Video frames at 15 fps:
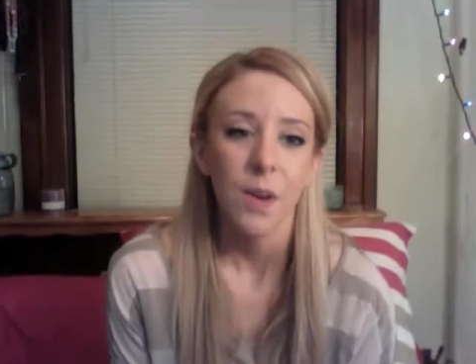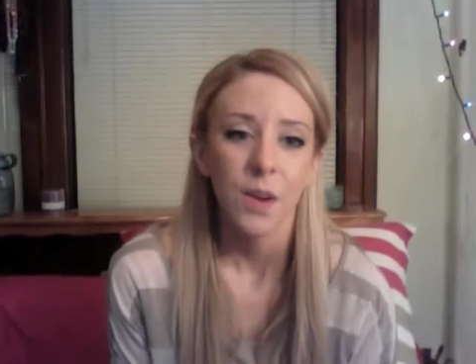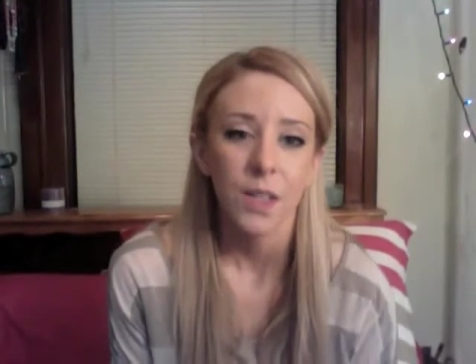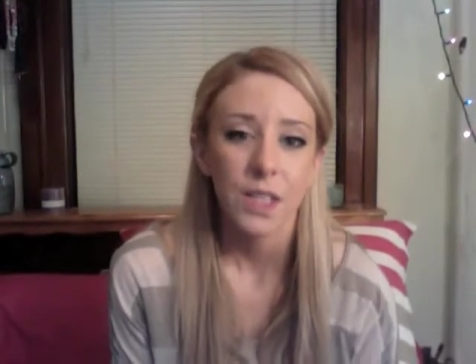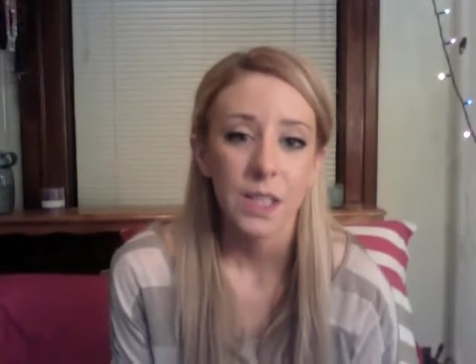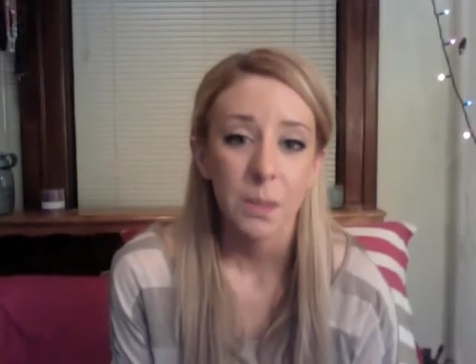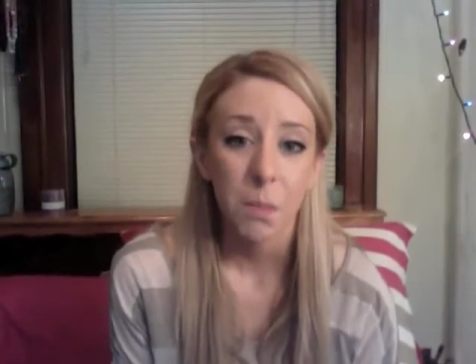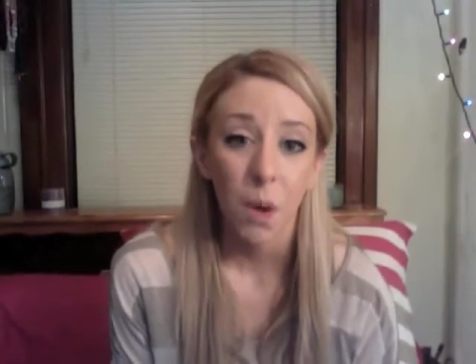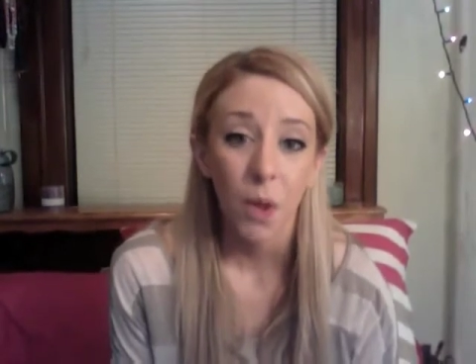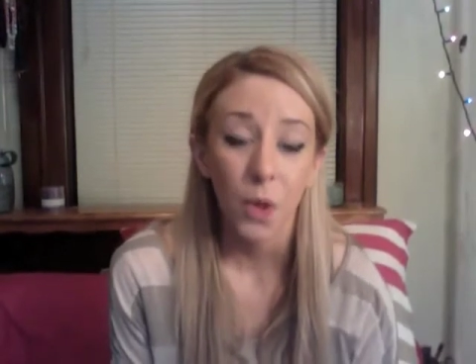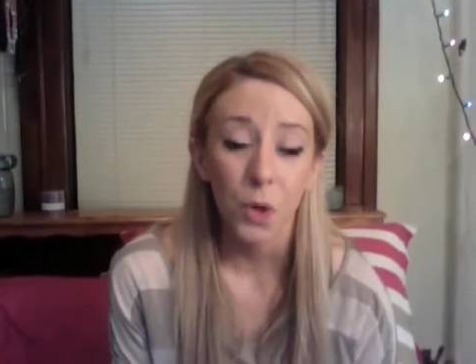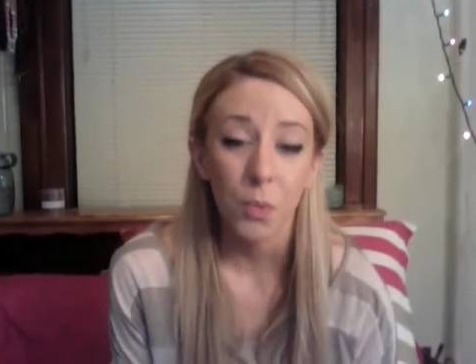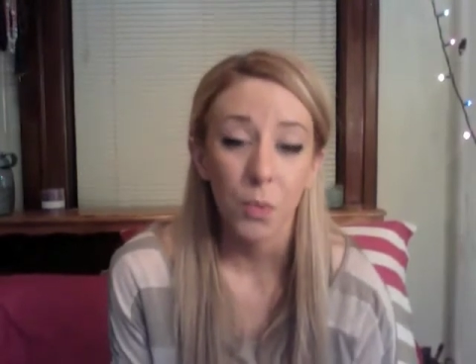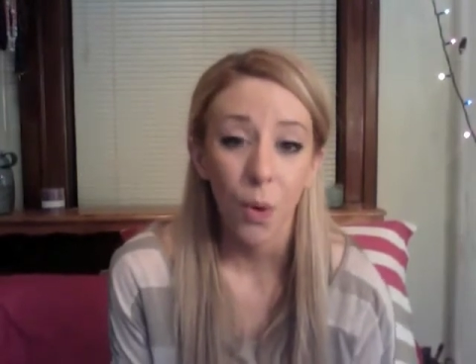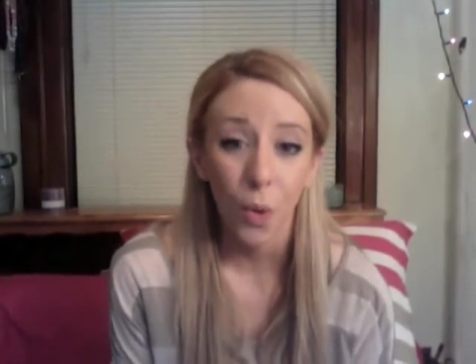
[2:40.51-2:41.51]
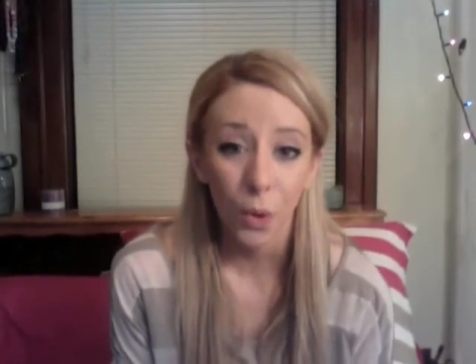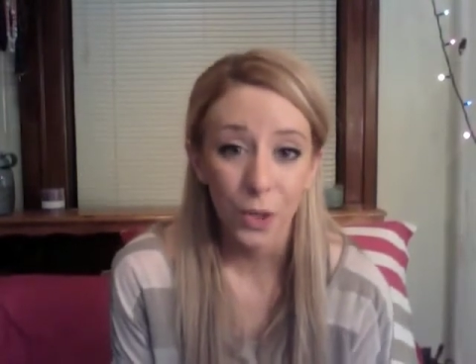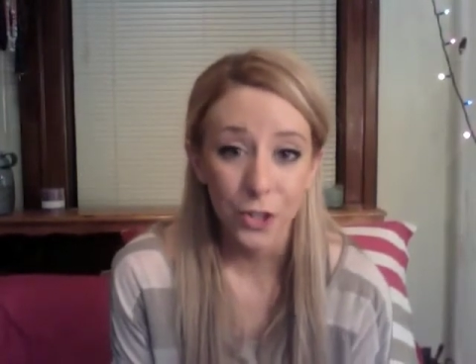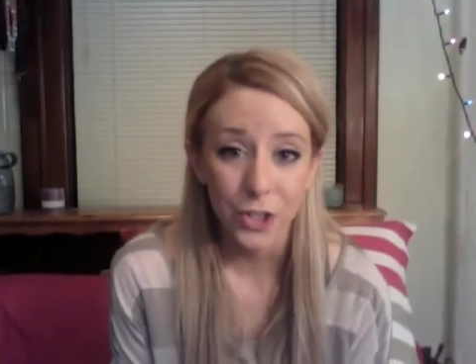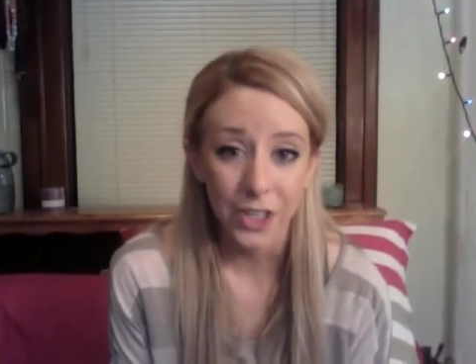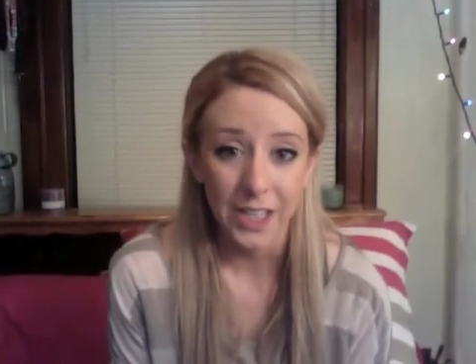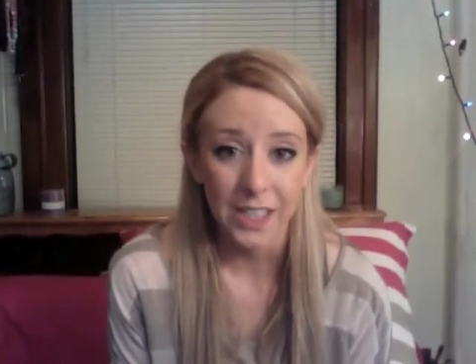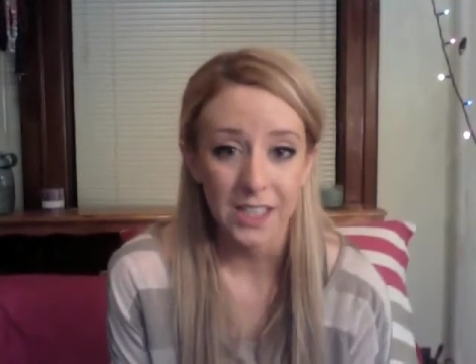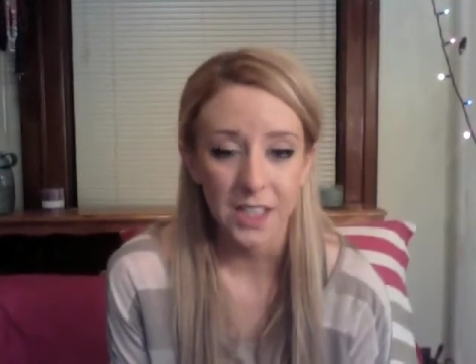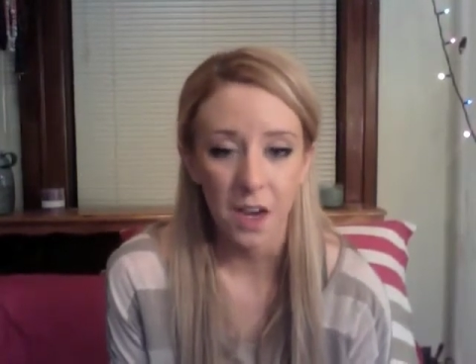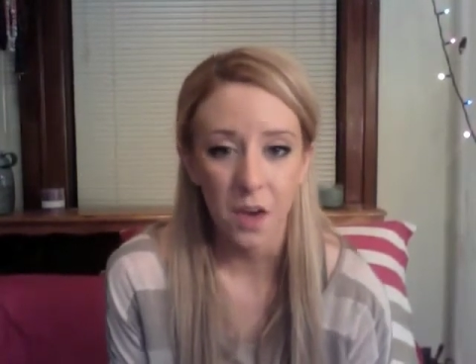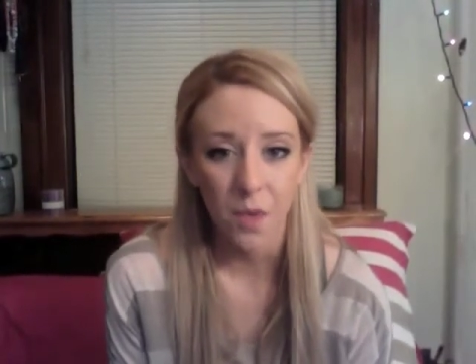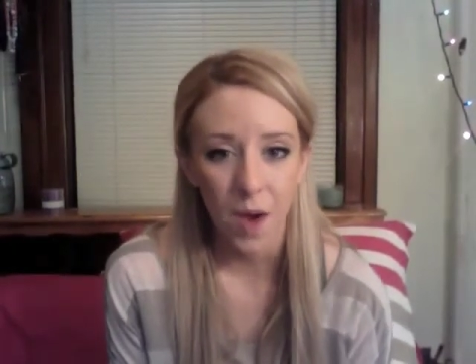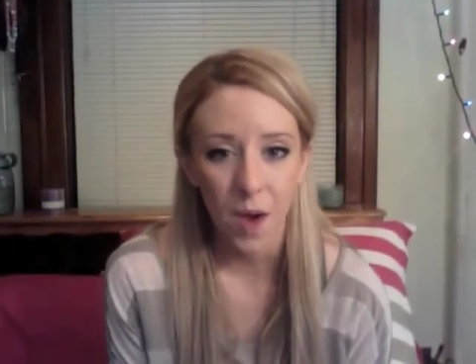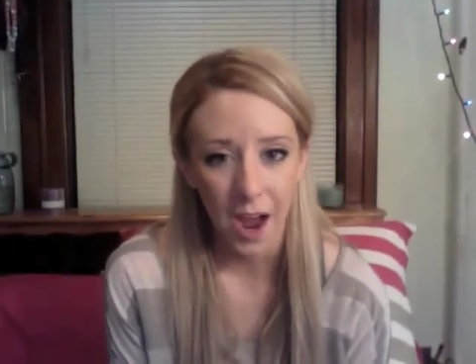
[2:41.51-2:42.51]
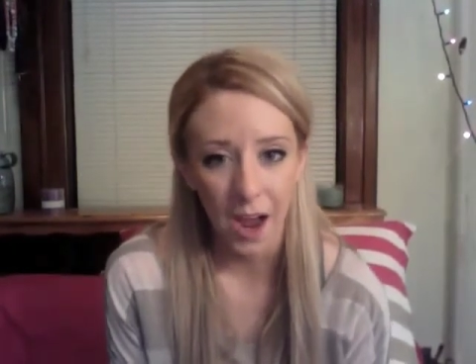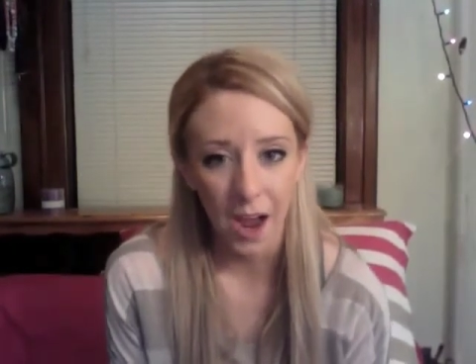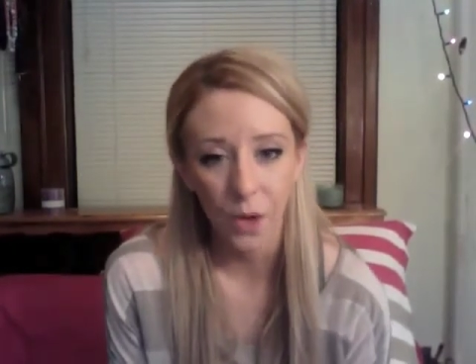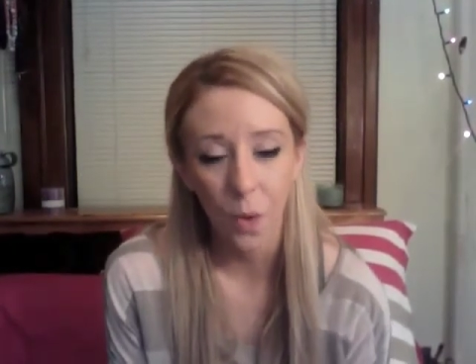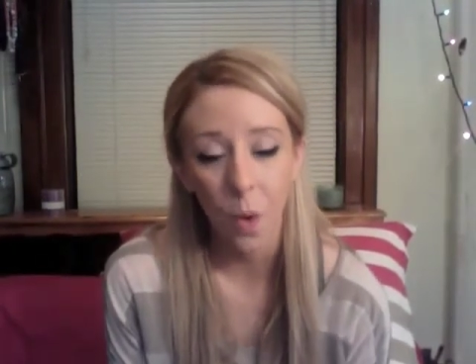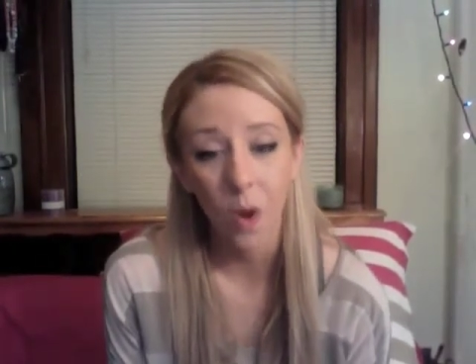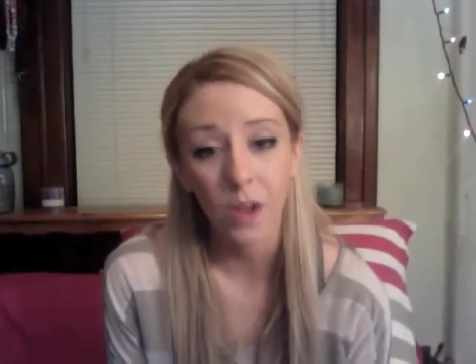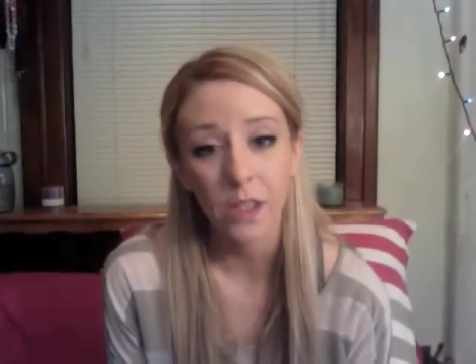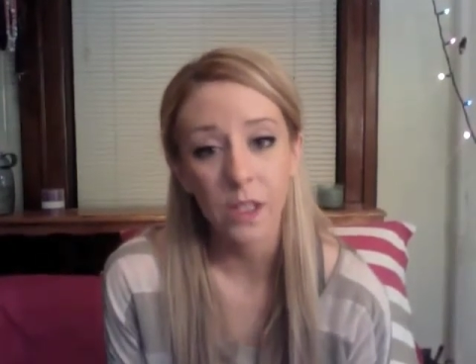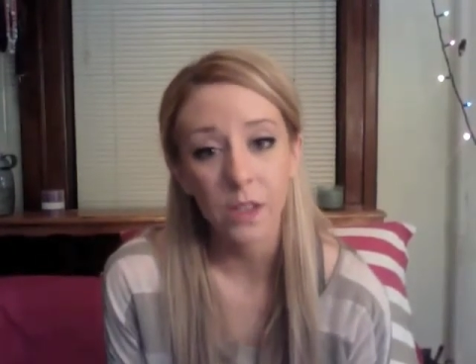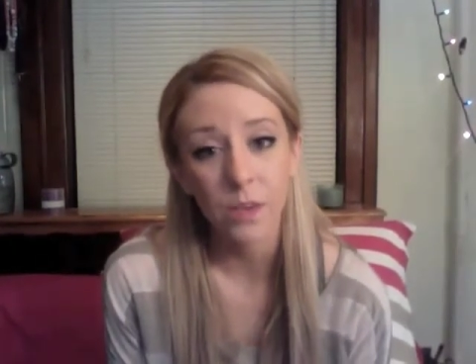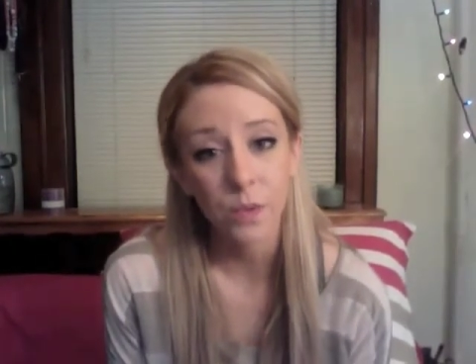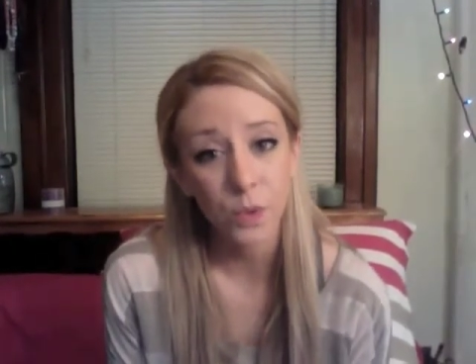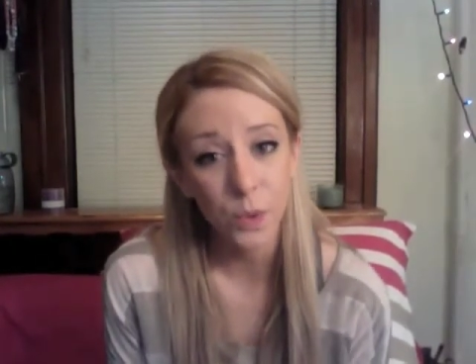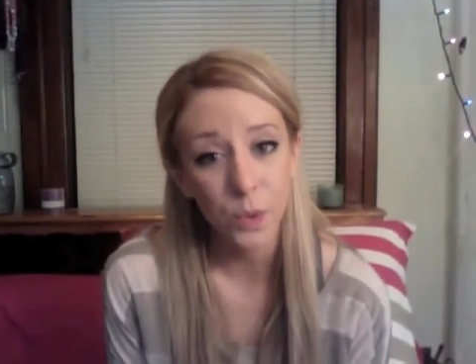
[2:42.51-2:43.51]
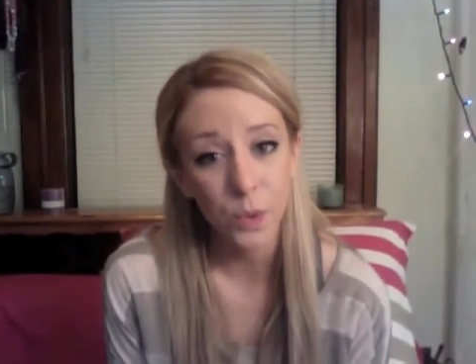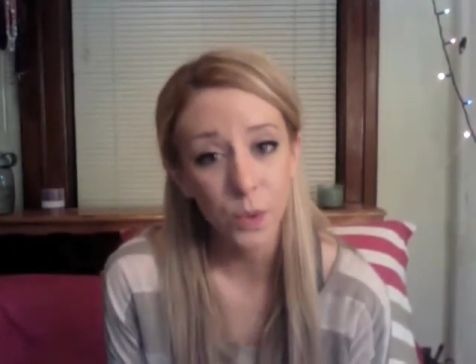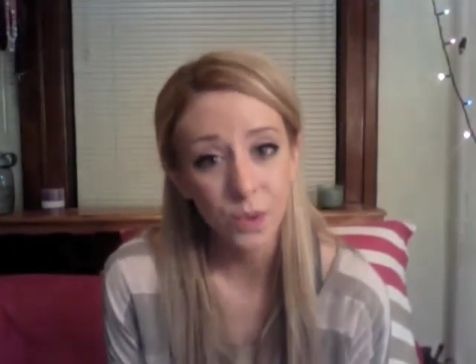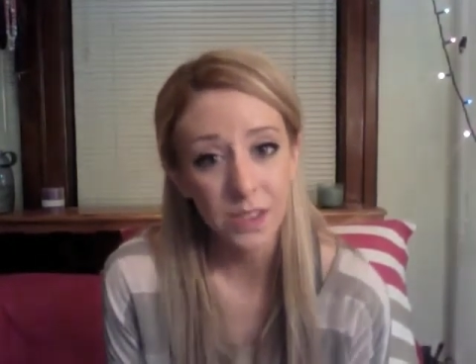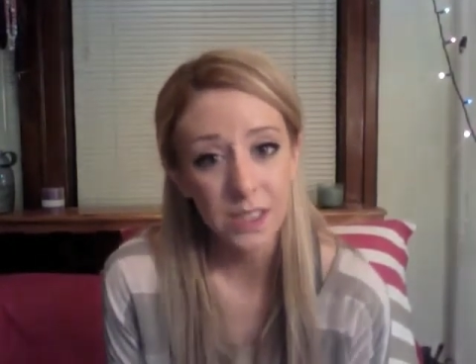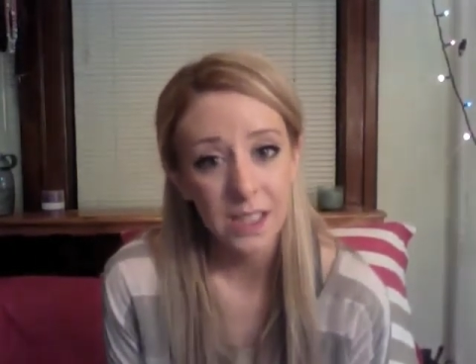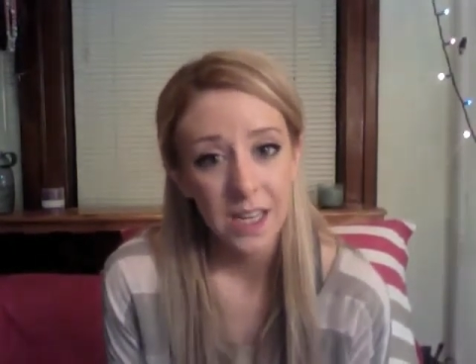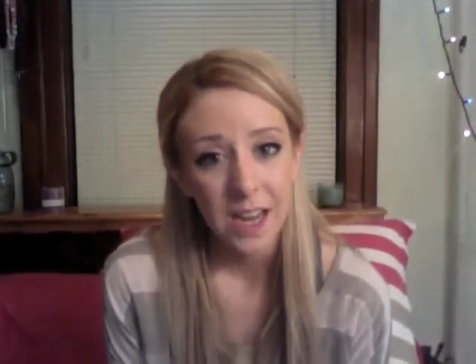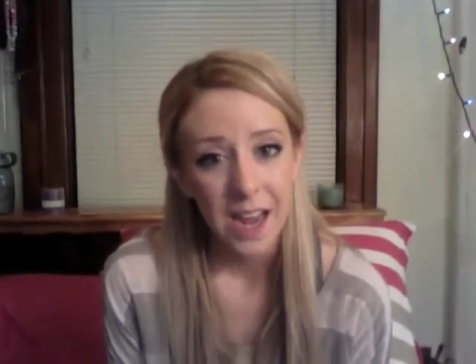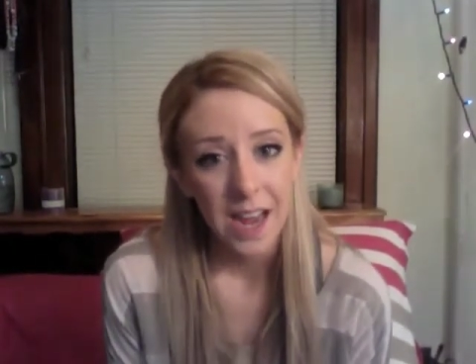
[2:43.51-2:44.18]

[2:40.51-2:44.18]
smaller portions of high quality foods.